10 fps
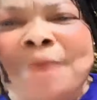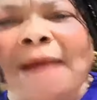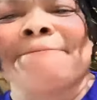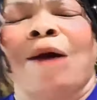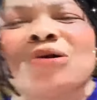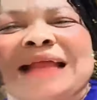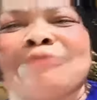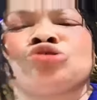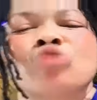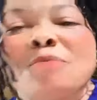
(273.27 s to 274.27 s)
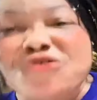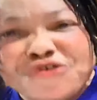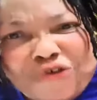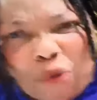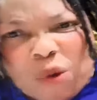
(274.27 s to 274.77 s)
Bema would damn so
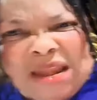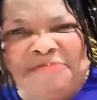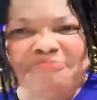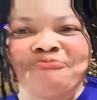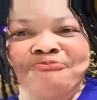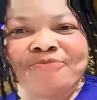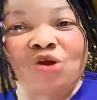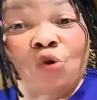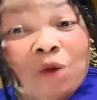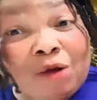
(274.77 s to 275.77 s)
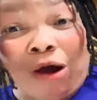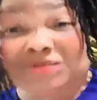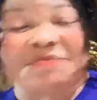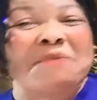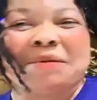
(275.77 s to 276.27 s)
me shoe when you.
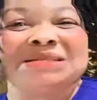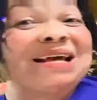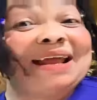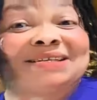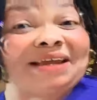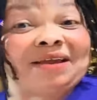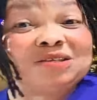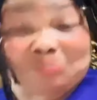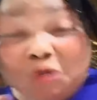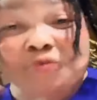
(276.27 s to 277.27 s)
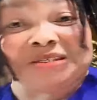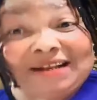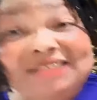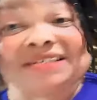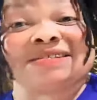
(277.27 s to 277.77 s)
Also, me selection. Some
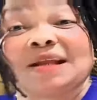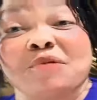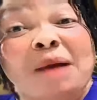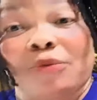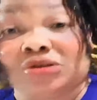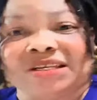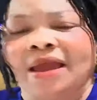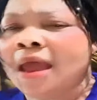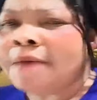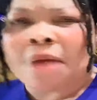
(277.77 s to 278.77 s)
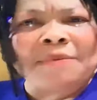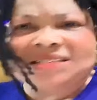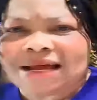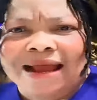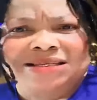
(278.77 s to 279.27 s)
of me selection. Some of me babon say.
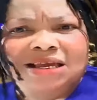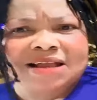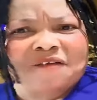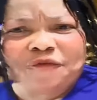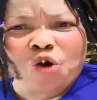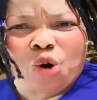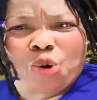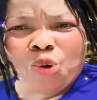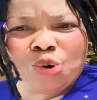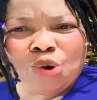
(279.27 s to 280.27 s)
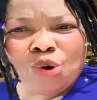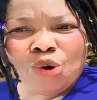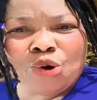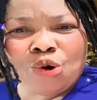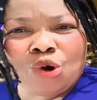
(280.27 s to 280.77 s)
Me selection ya fool.
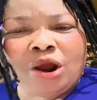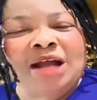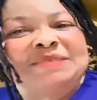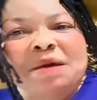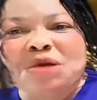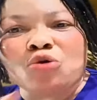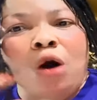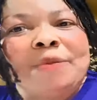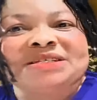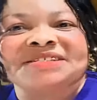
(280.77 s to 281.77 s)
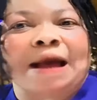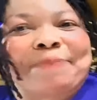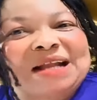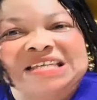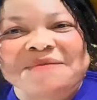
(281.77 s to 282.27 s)
It's me who a bit
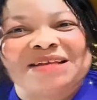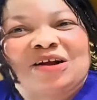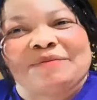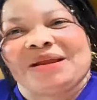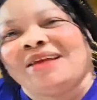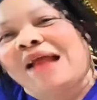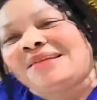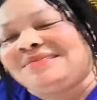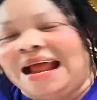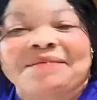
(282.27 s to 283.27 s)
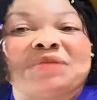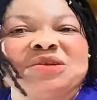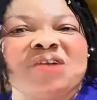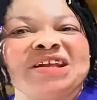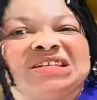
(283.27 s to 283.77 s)
disappointed. But you know me not that
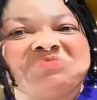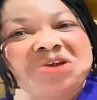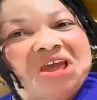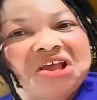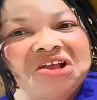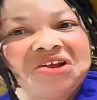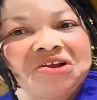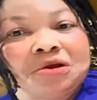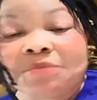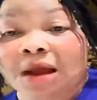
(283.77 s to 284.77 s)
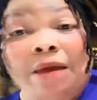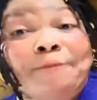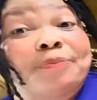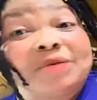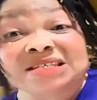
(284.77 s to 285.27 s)
me me any Jimmy. Me
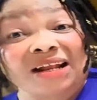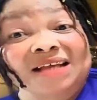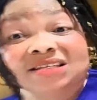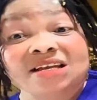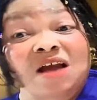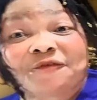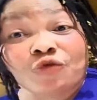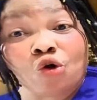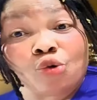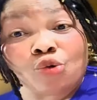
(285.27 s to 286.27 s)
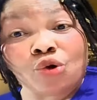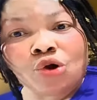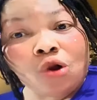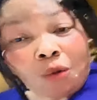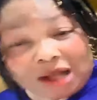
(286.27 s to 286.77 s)
na me selection ya
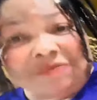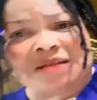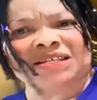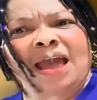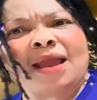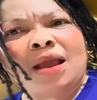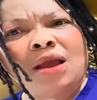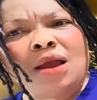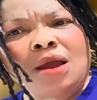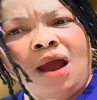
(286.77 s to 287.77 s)
fool. What you say?